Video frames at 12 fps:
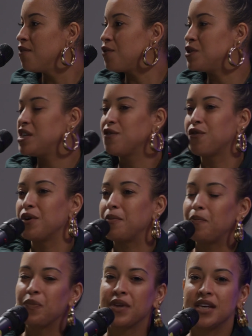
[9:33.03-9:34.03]
for
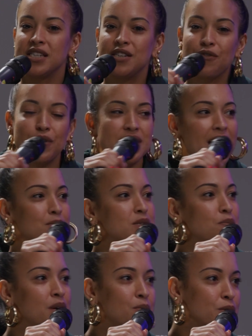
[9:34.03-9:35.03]
different types
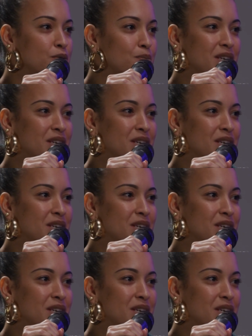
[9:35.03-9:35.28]
of people,